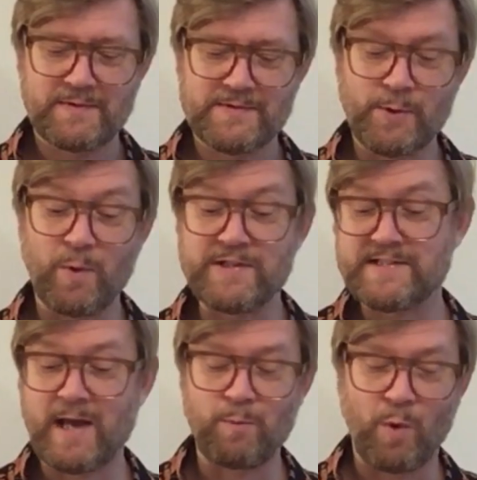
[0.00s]
So when
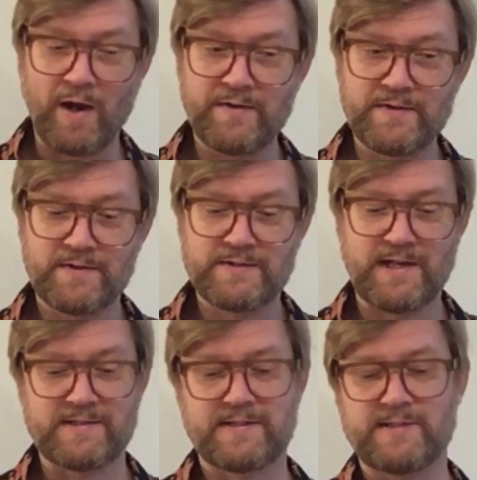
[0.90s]
someone
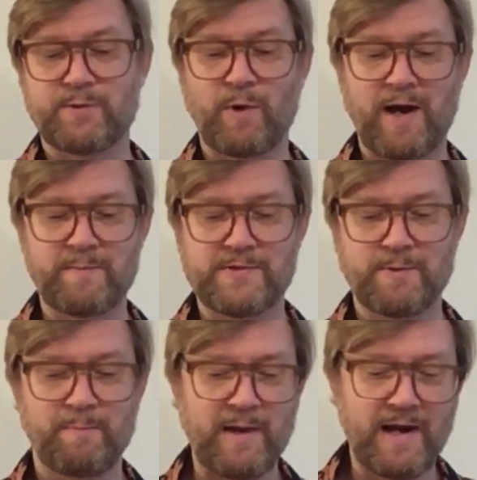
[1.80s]
just describes a
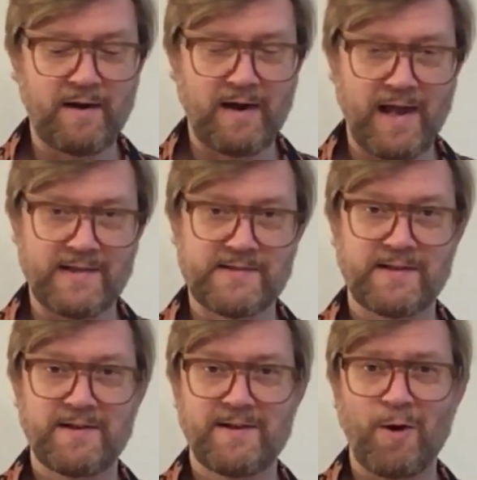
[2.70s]
beer
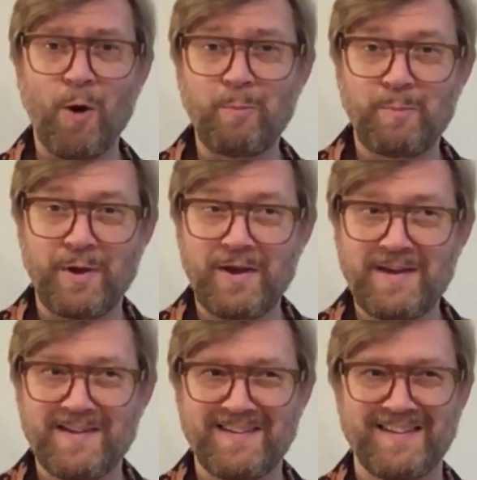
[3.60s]
as hoppy,
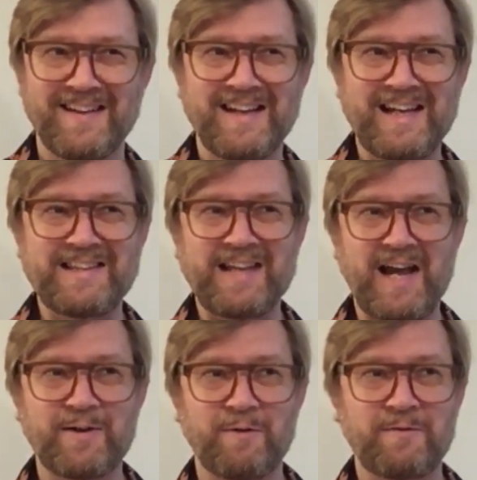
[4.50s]
it
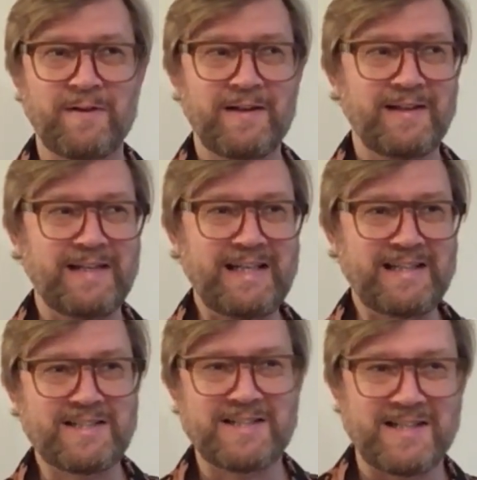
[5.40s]
kind of
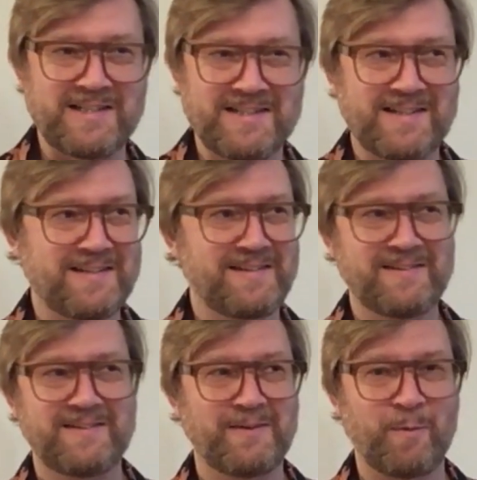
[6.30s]
itches
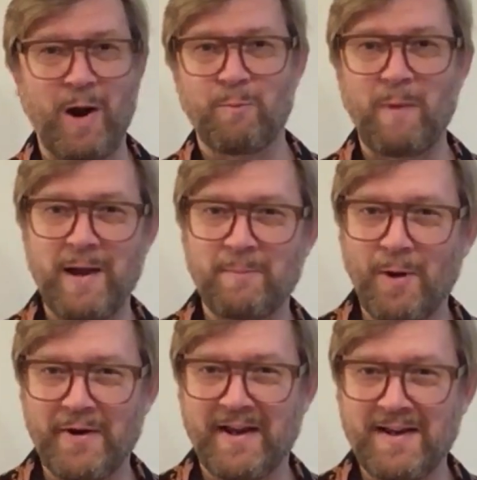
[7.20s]
around my
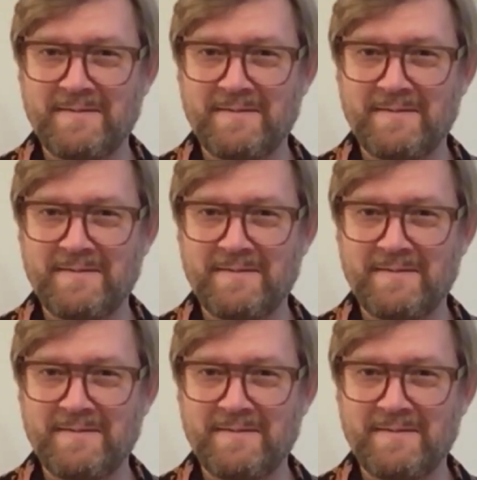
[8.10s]
body.